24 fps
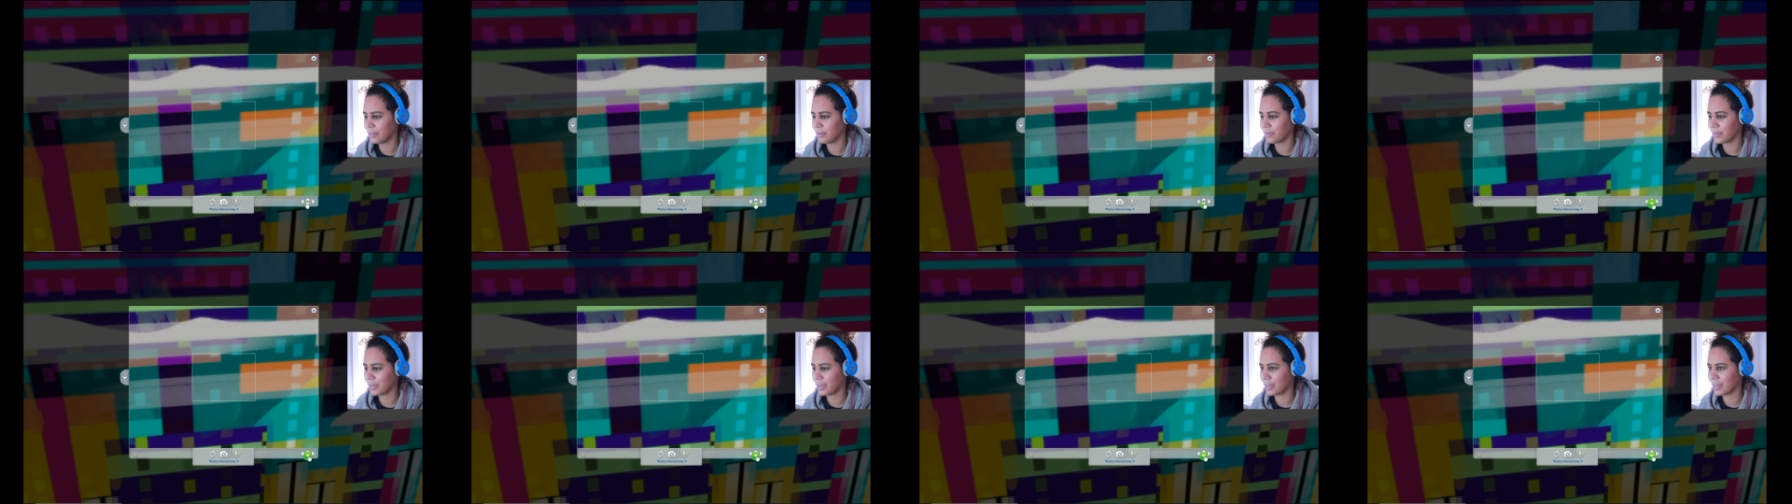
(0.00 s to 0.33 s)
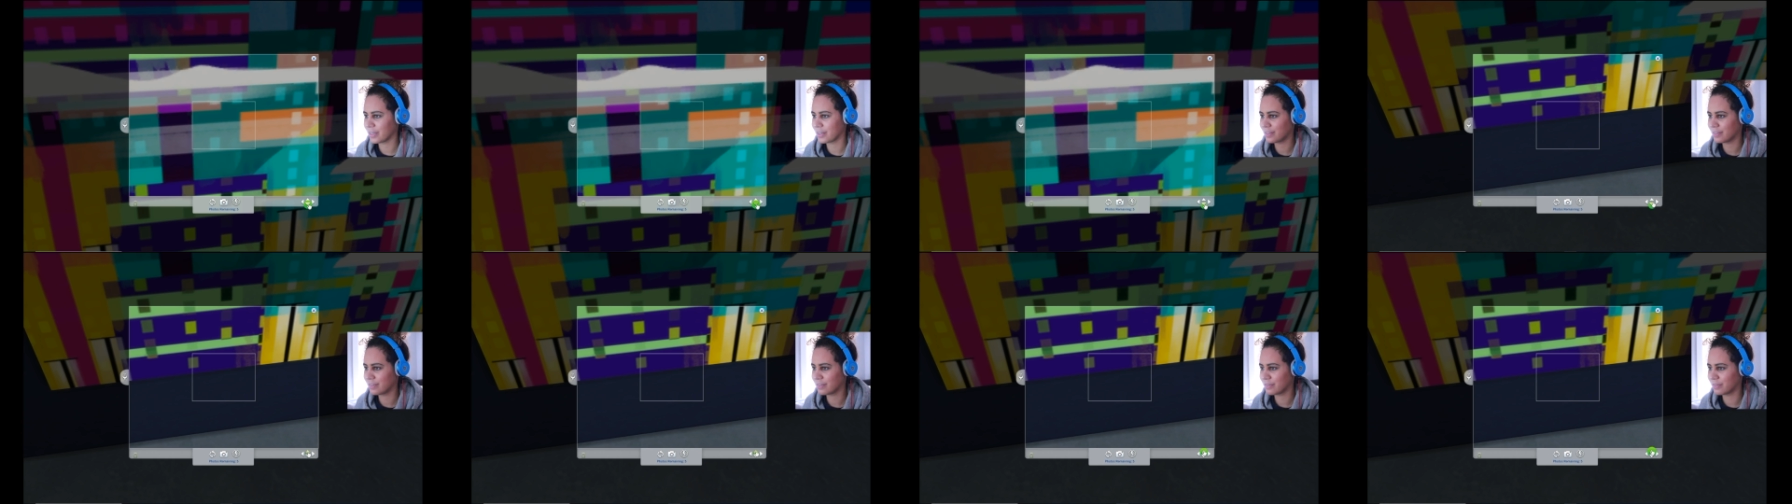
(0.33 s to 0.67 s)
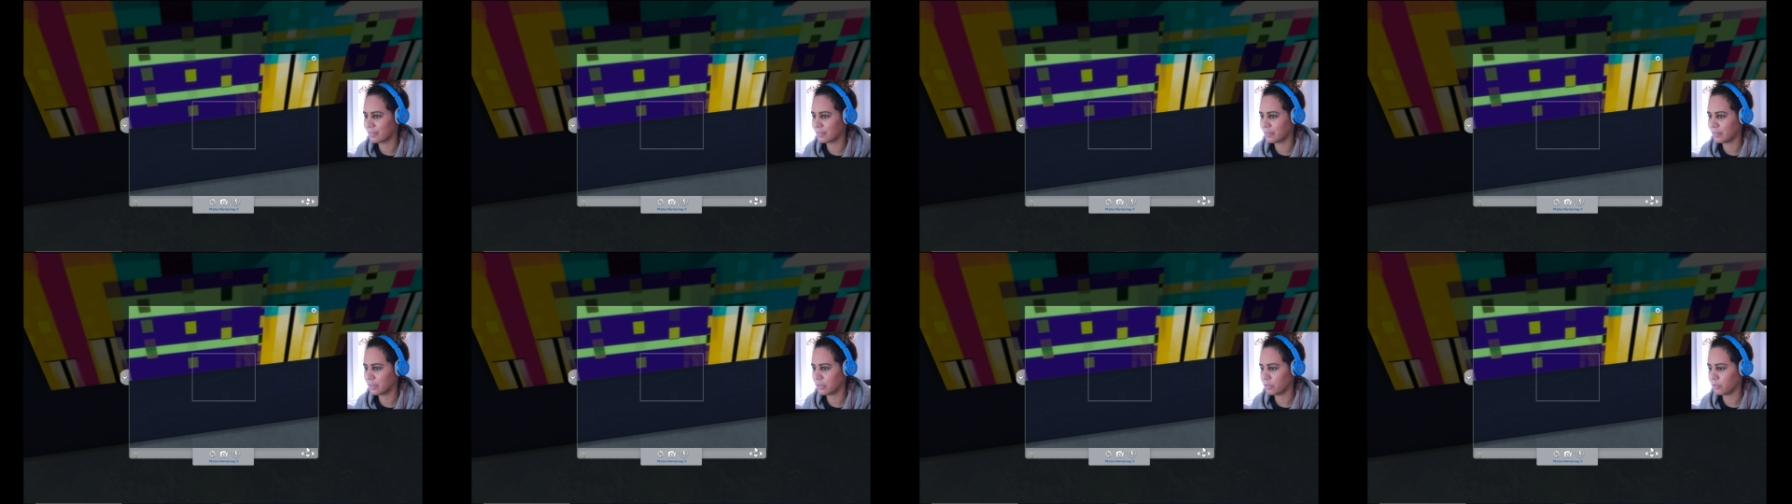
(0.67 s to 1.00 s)
Okay.
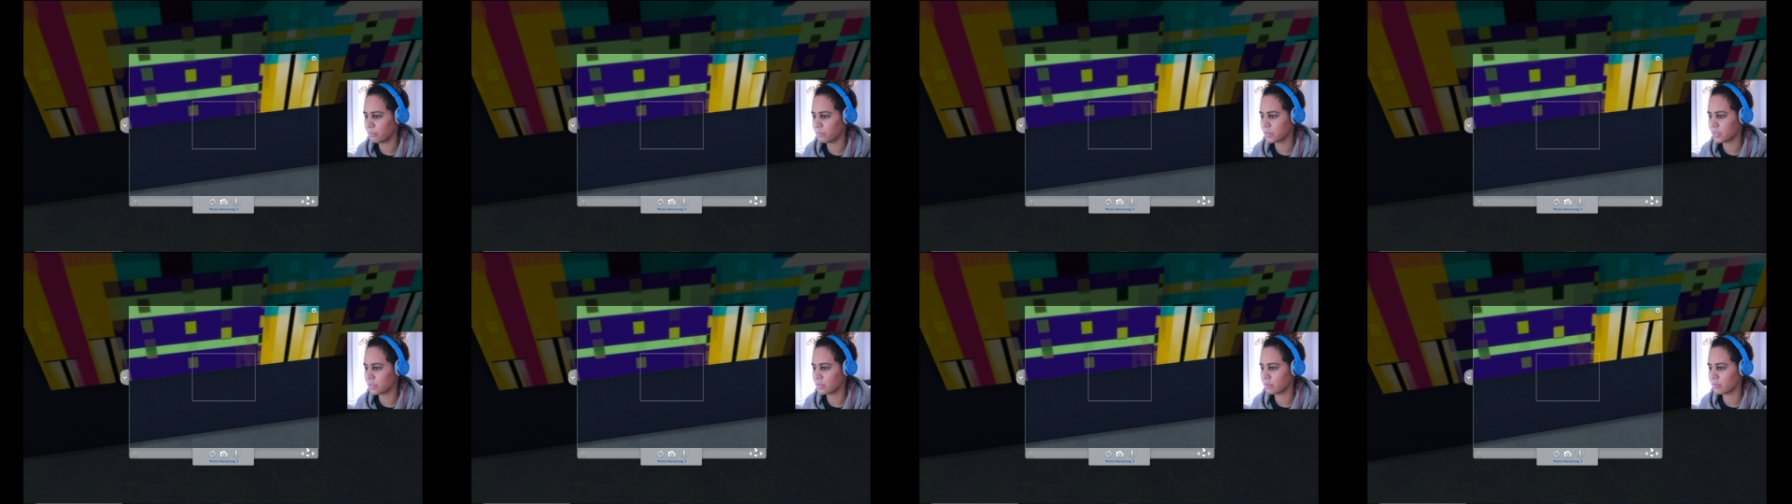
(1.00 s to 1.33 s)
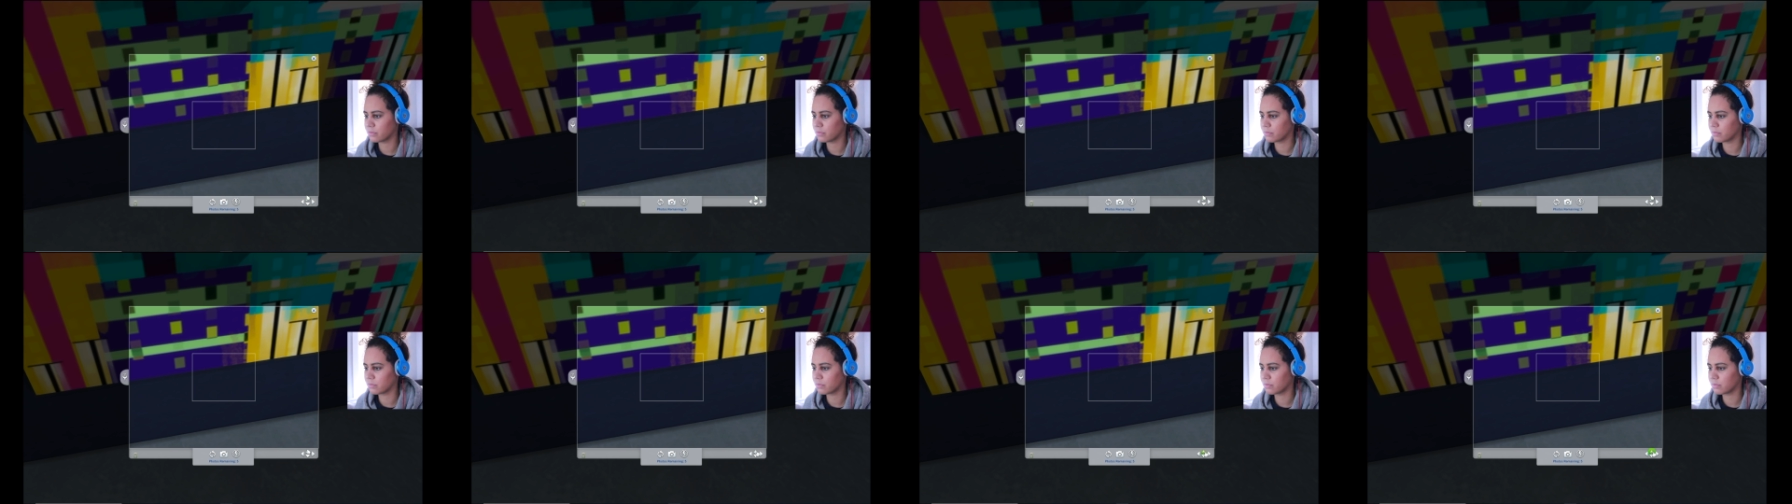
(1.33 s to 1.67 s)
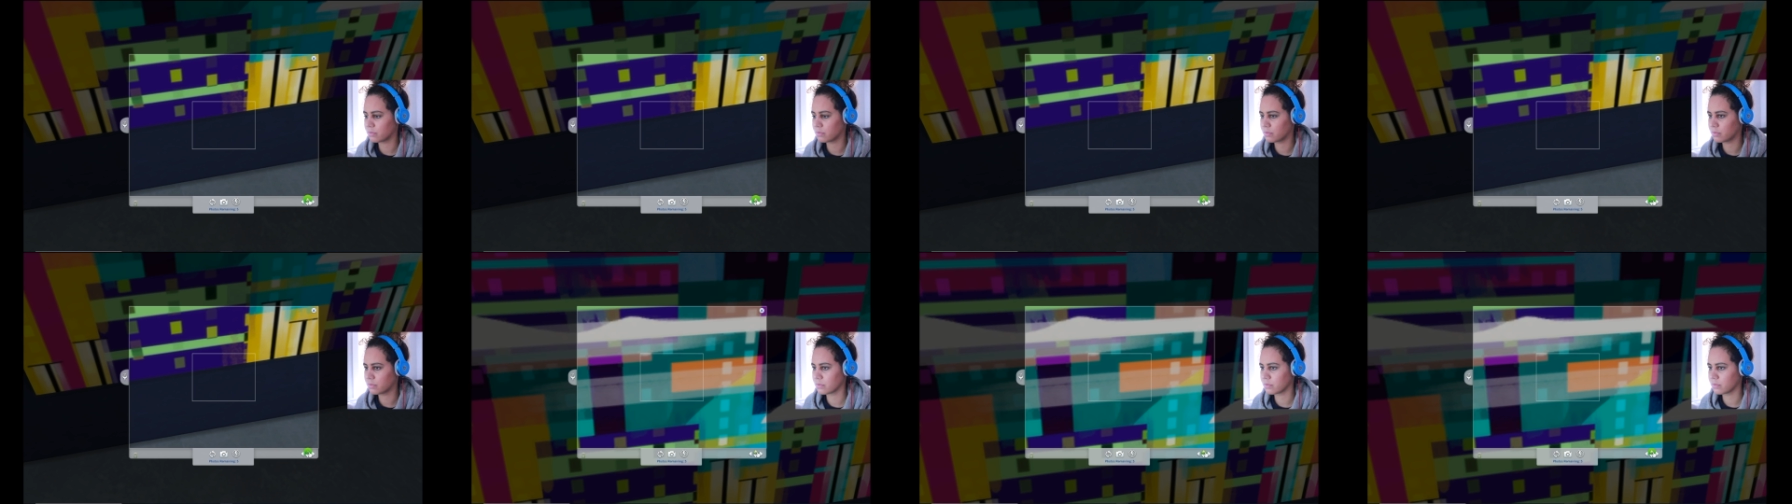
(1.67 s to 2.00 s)
Oops.
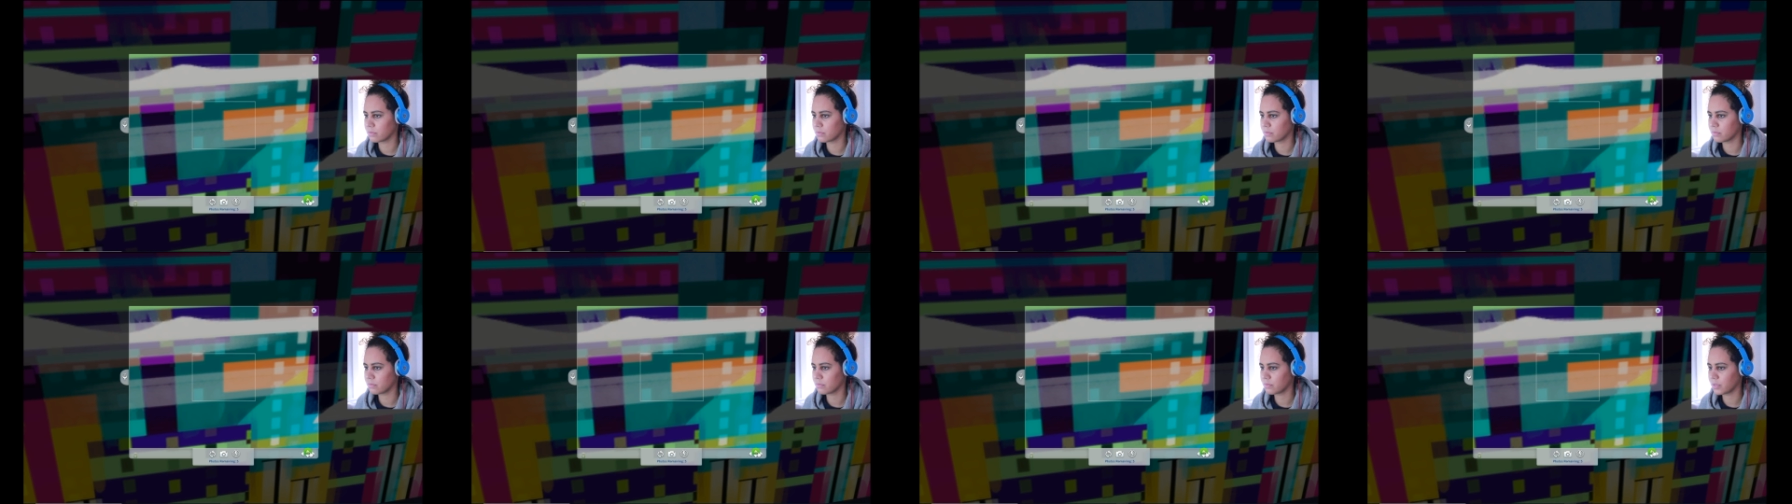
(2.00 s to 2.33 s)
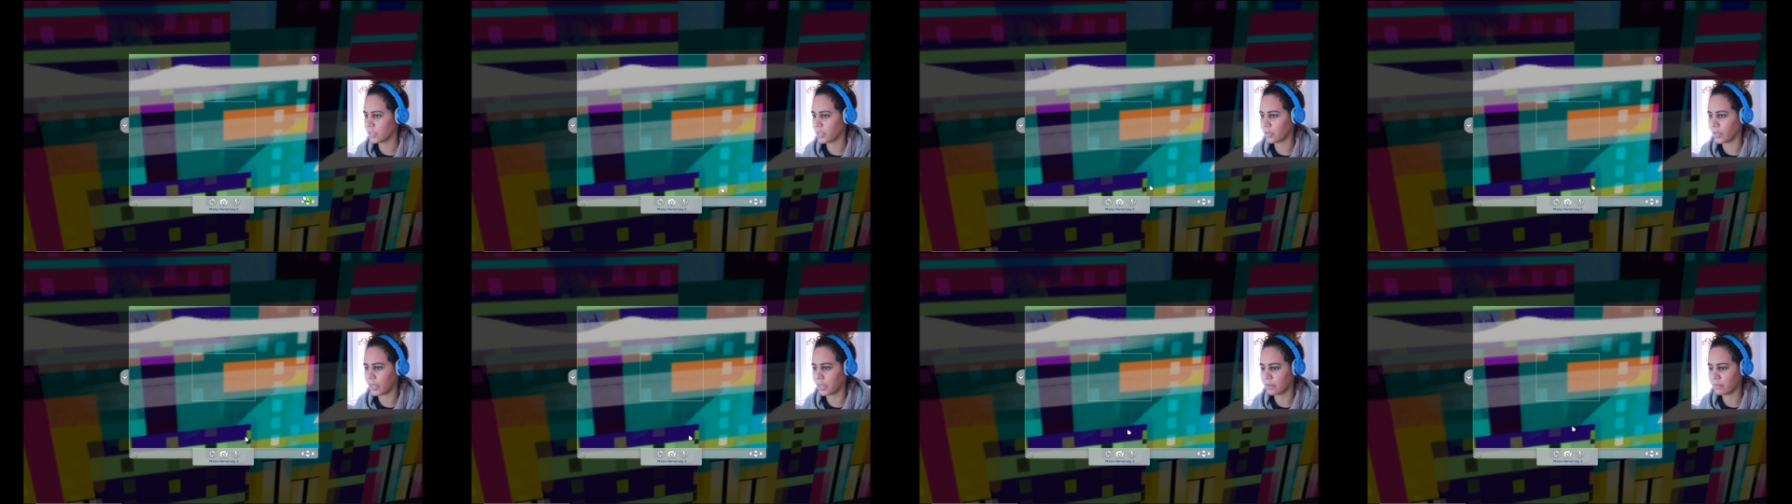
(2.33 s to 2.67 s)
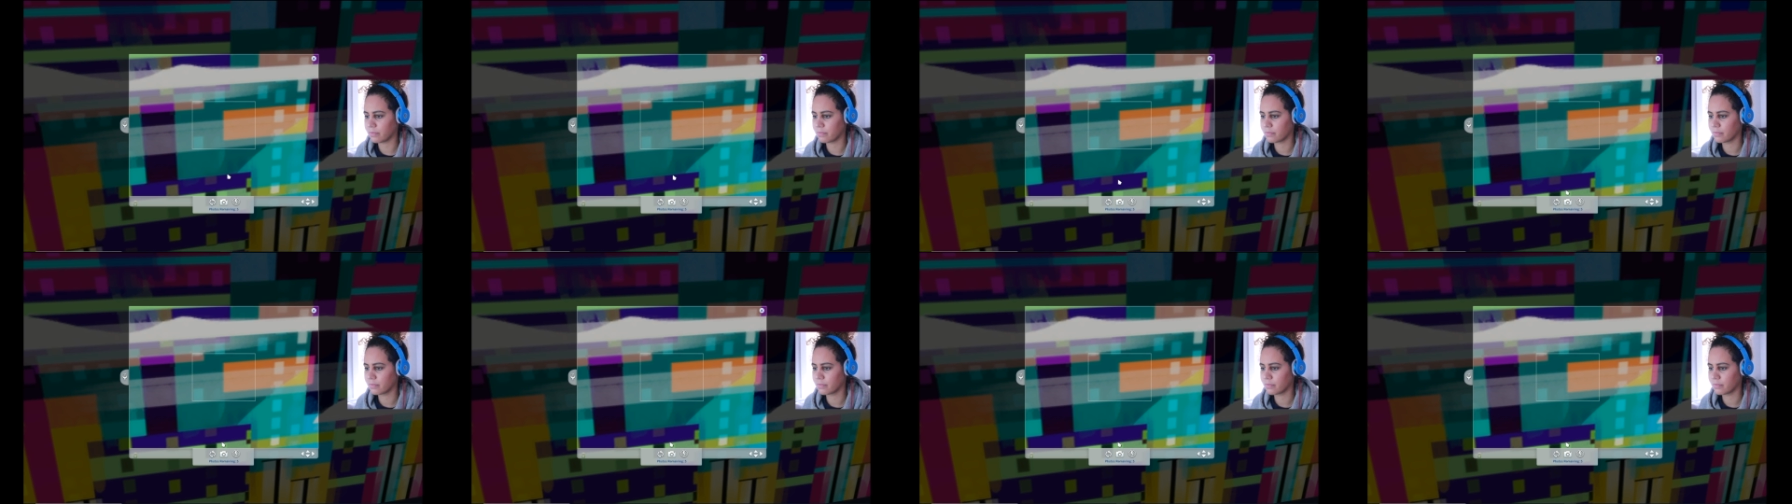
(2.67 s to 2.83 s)
Okay.